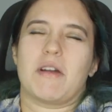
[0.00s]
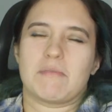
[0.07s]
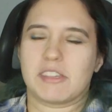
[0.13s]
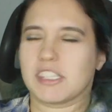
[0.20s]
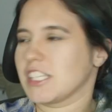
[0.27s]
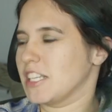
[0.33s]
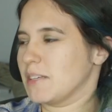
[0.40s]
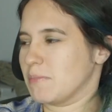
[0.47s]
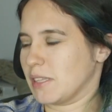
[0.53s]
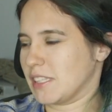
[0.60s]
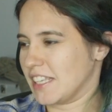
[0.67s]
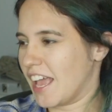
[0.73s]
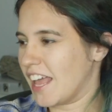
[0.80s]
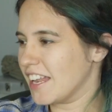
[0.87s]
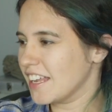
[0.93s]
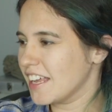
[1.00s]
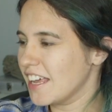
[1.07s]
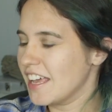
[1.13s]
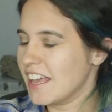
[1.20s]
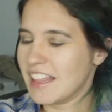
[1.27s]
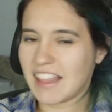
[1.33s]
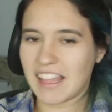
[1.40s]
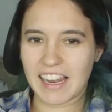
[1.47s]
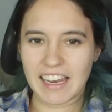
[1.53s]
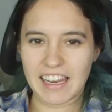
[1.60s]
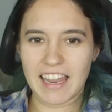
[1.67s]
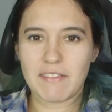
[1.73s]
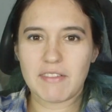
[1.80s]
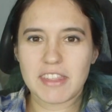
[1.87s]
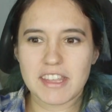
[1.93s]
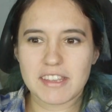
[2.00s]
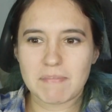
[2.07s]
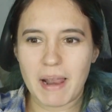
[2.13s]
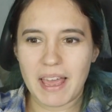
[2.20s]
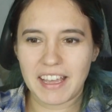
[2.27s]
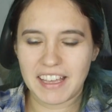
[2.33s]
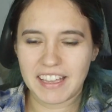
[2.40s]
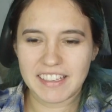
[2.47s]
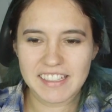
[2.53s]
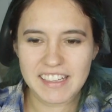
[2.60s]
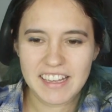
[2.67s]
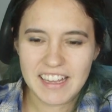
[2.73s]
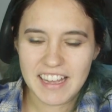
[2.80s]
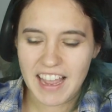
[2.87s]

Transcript: I'm just going to pretend that I live in this blanket